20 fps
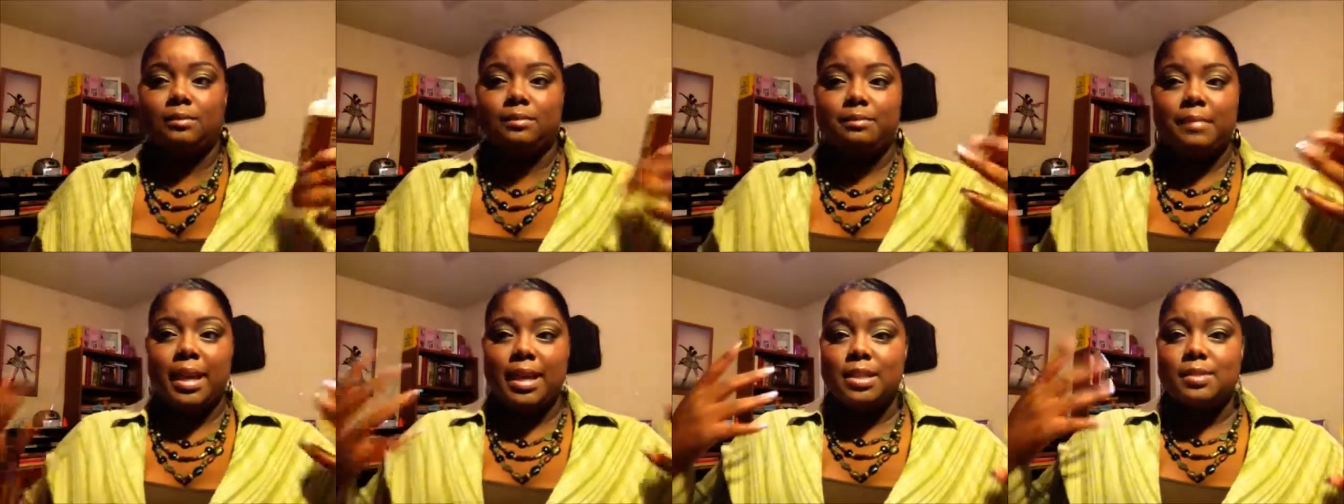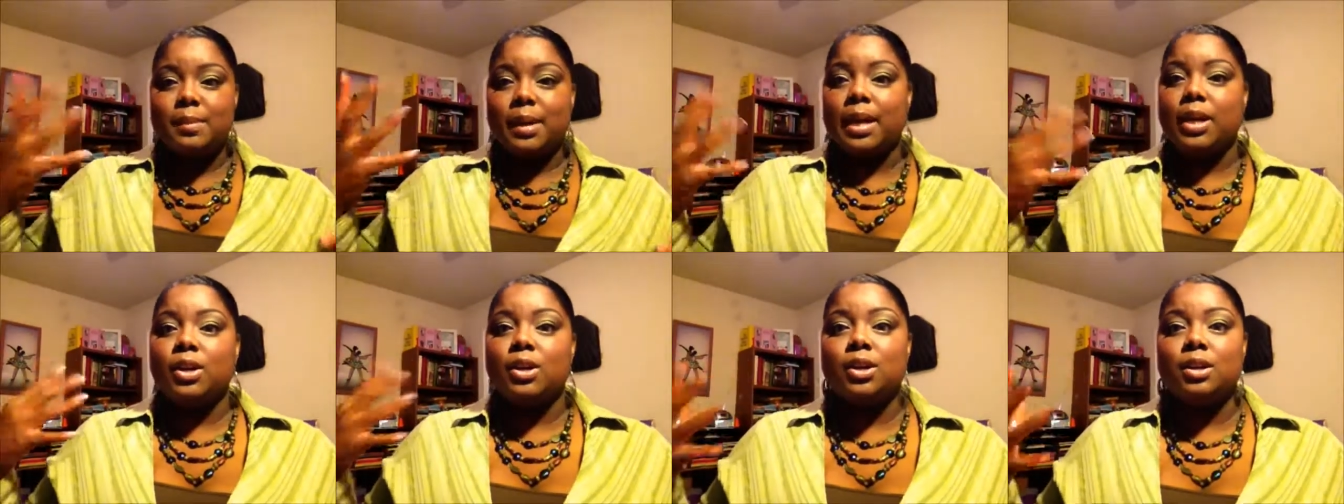makes
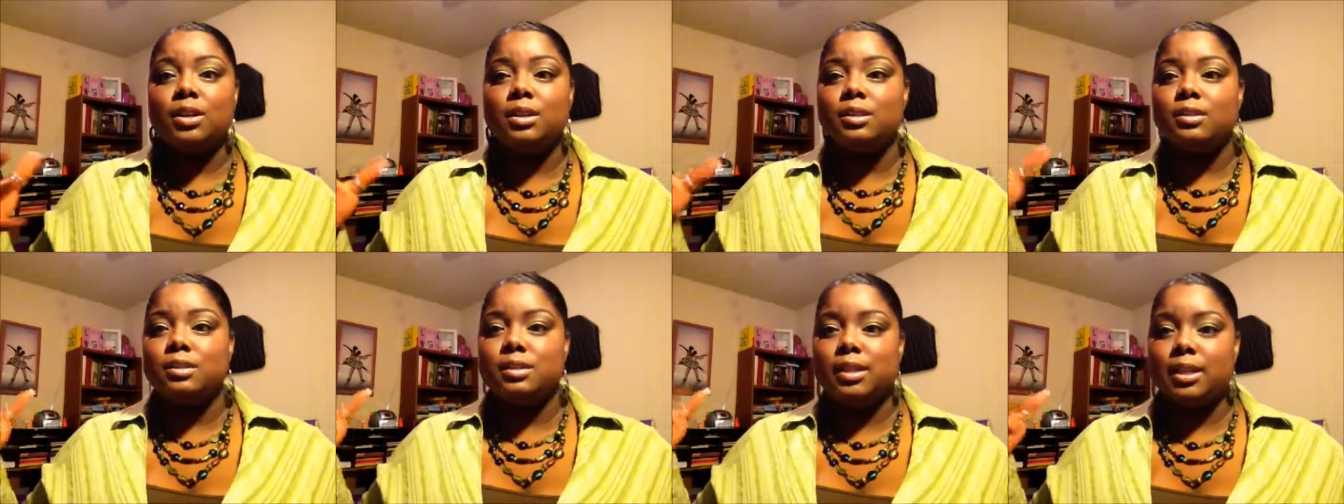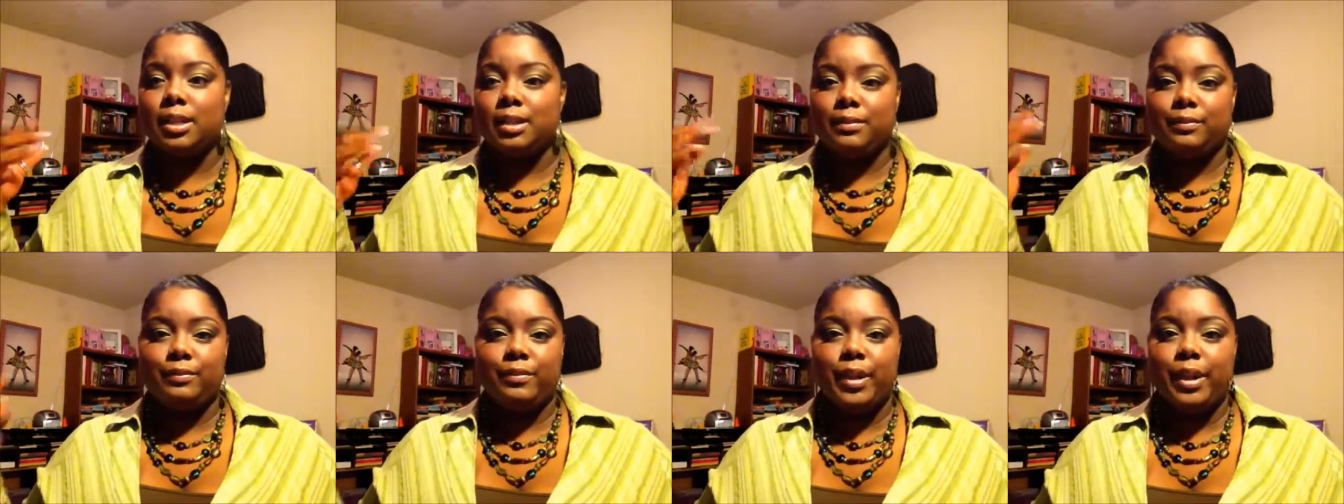my curls
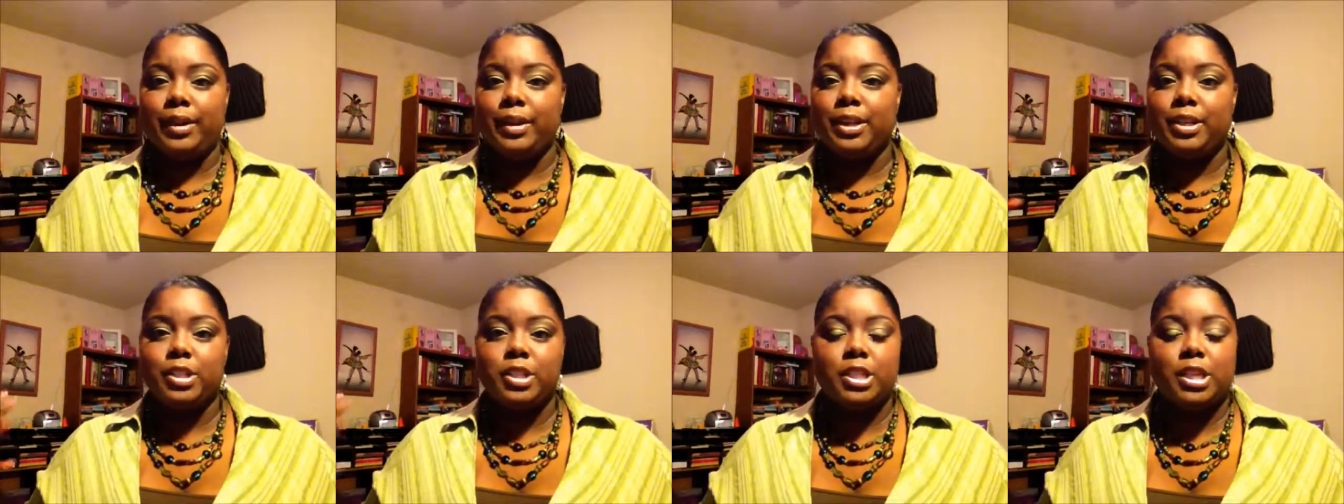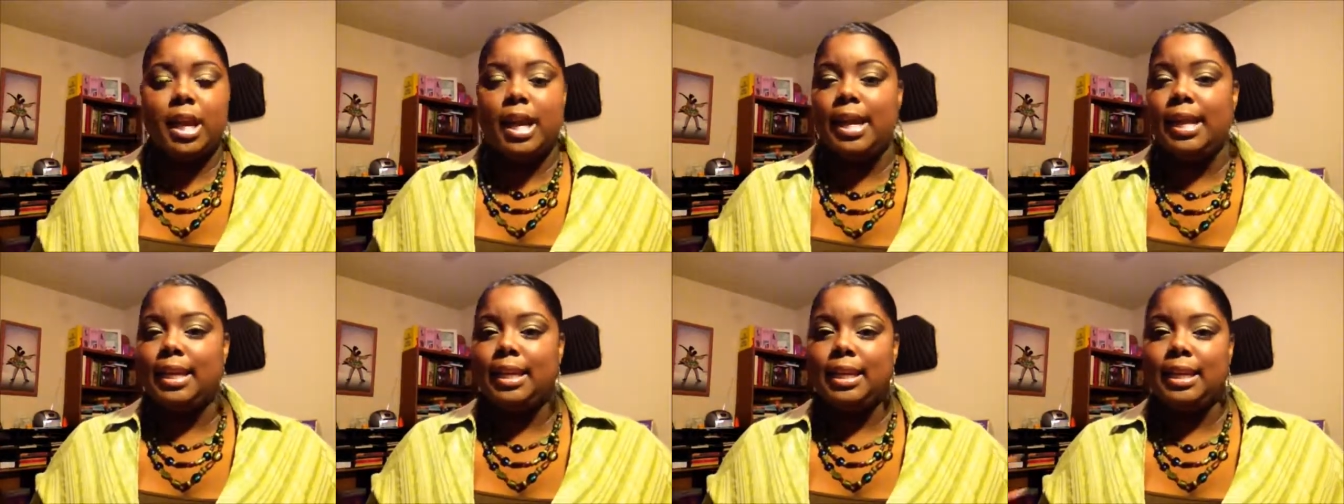look very
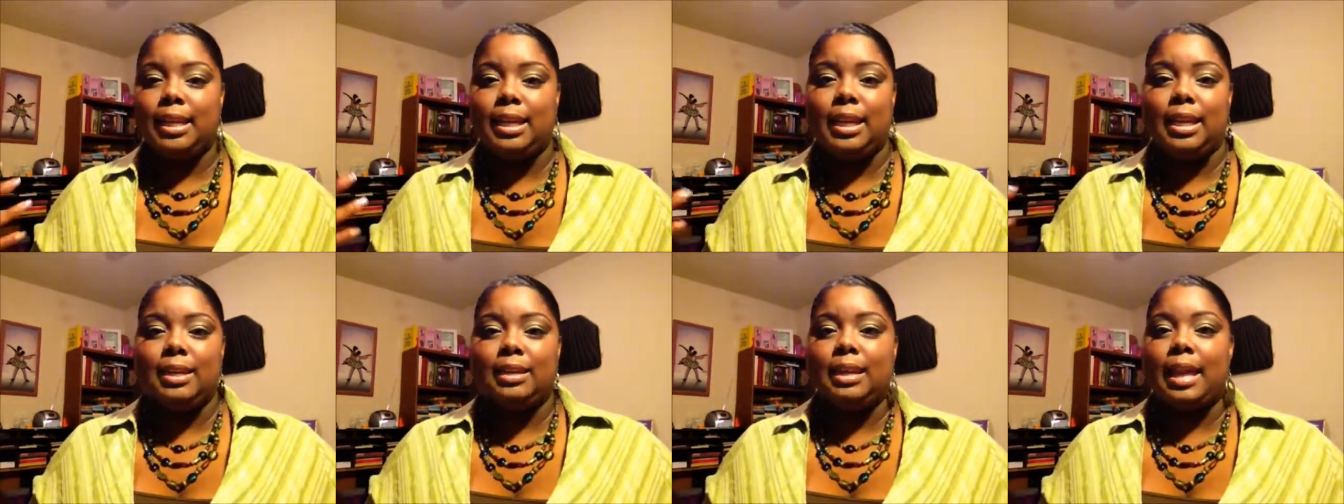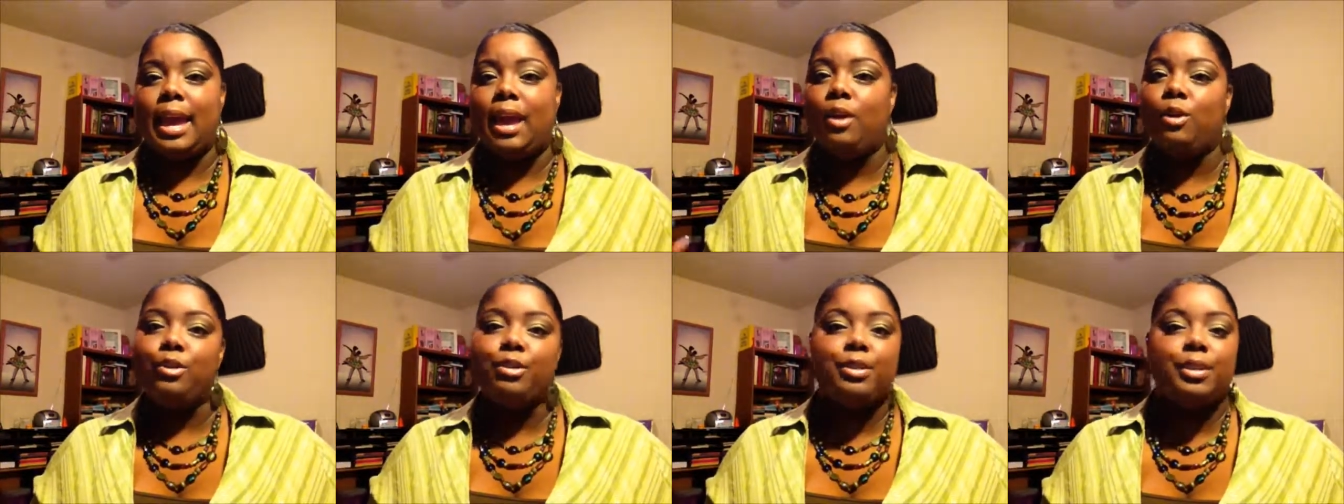shiny and
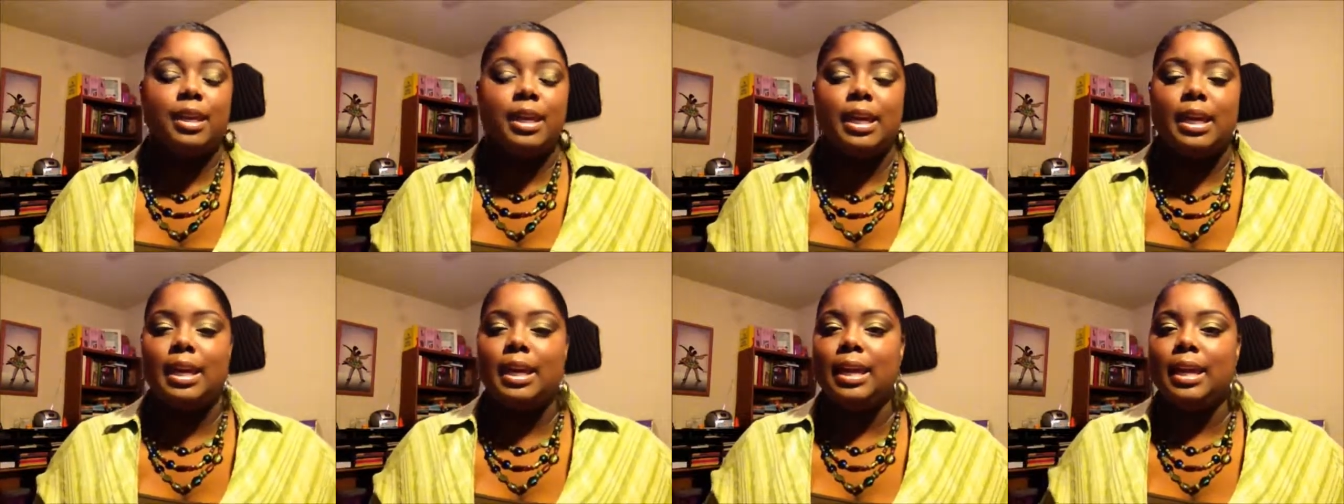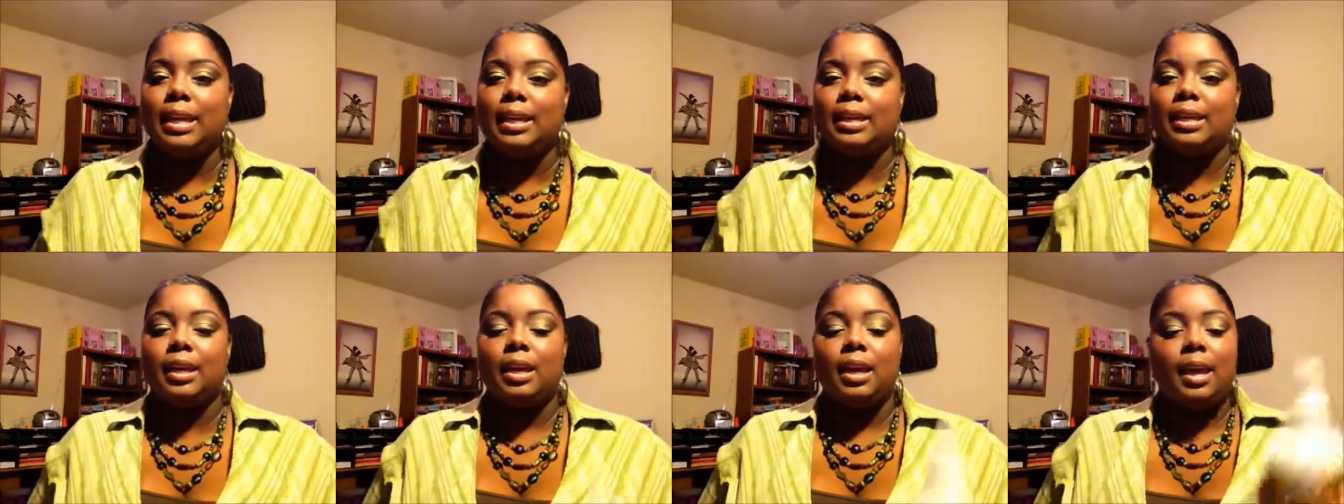healthy
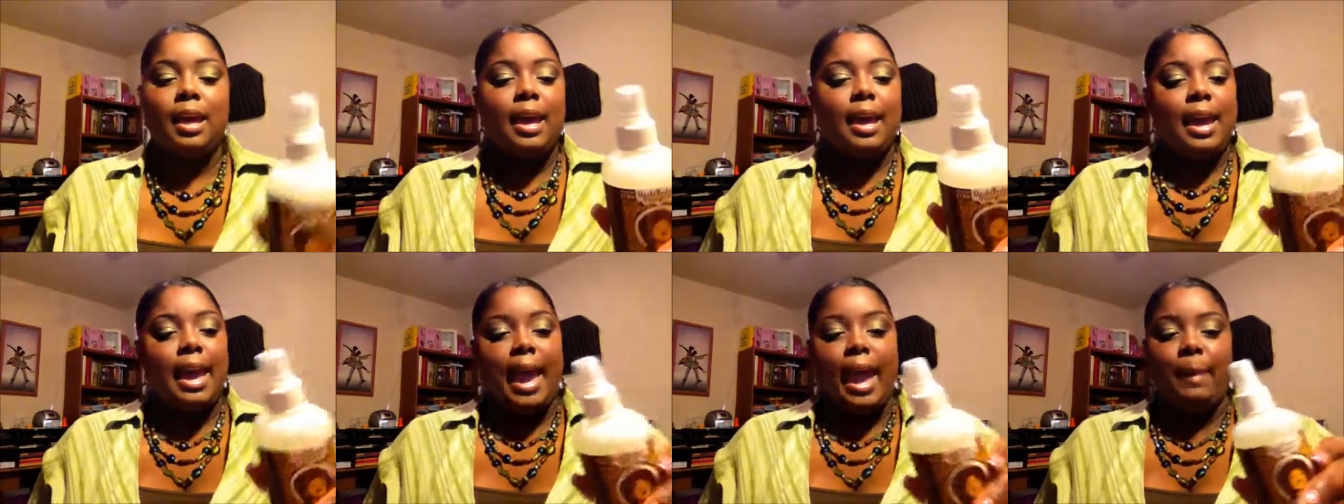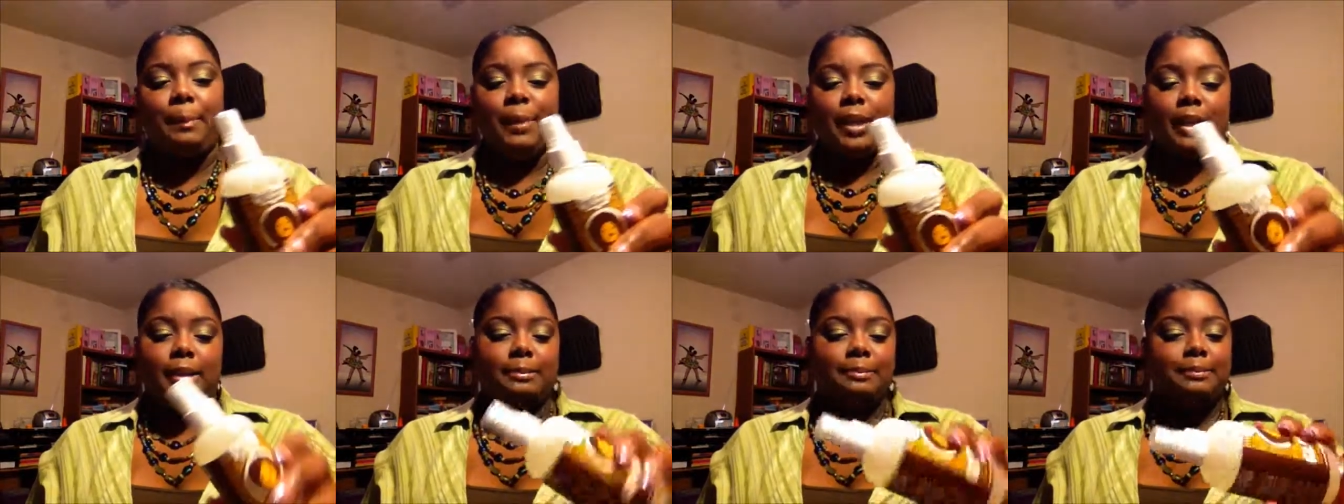and happy.